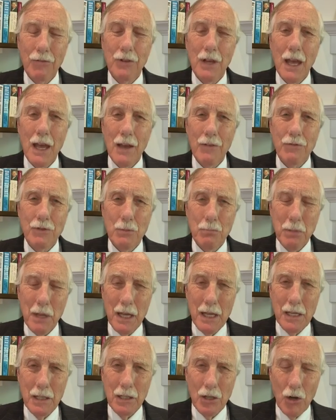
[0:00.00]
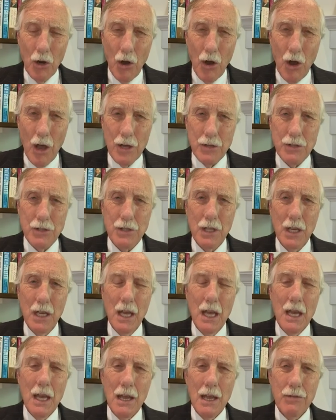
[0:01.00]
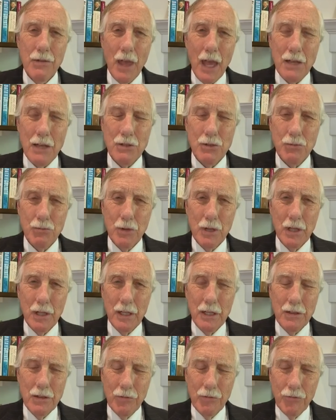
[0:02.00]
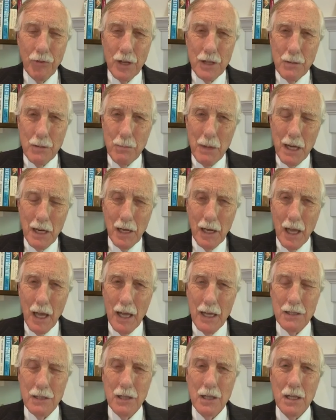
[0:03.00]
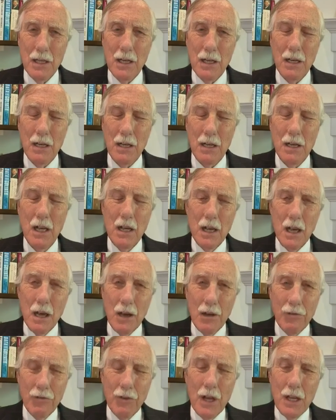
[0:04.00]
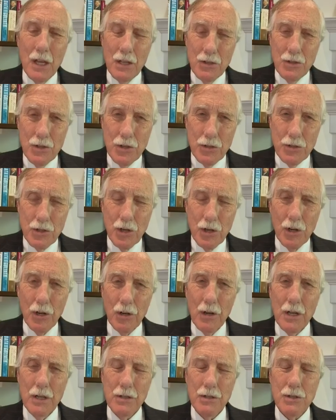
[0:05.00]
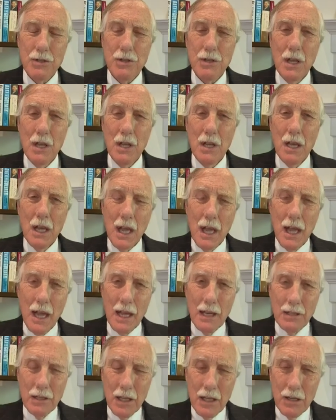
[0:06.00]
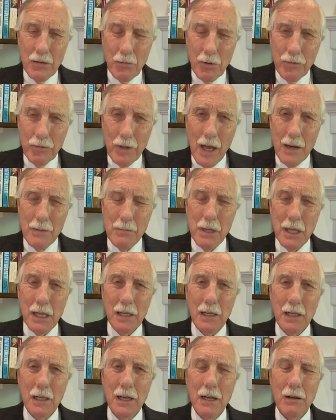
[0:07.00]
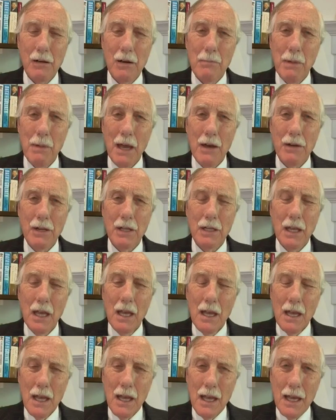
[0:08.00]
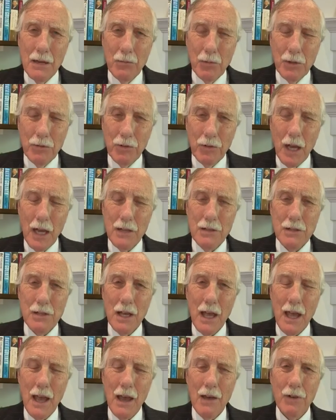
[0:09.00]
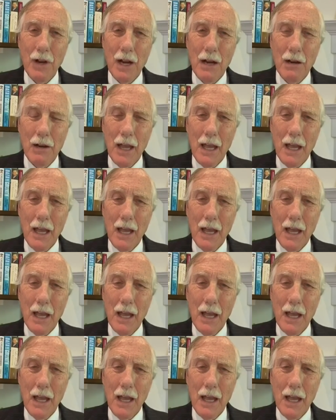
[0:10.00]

have to pay a cost. And that's really the fundamental idea of deterrence. And we've got to be clear about it. And we've got to have our